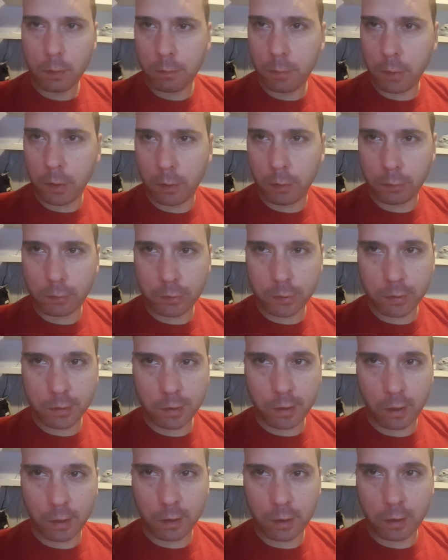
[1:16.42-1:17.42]
My nose has
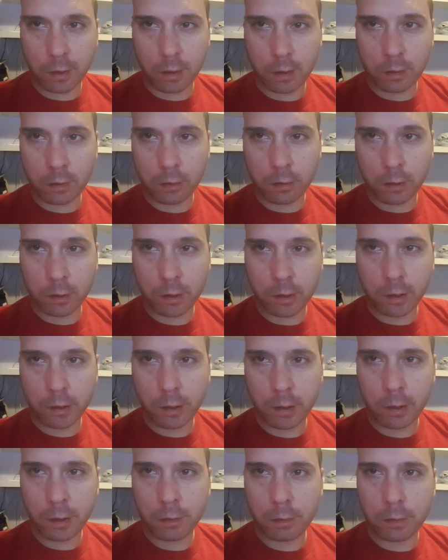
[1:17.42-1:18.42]
kind of gone crooked,
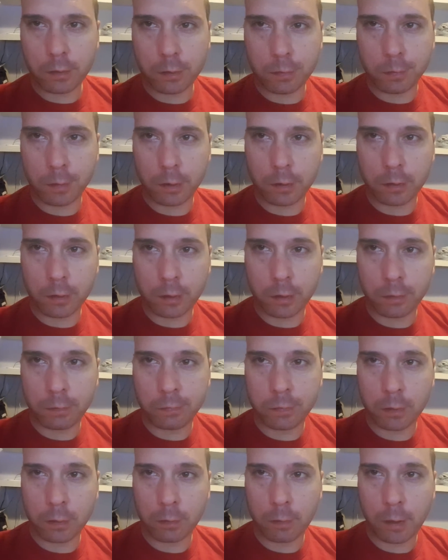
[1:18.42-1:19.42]
eh? It's been crooked
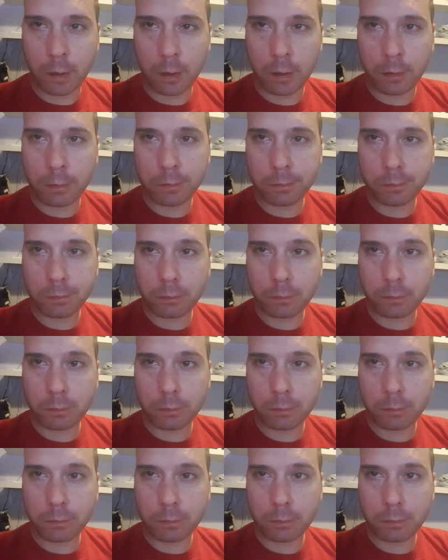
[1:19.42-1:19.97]
for a while.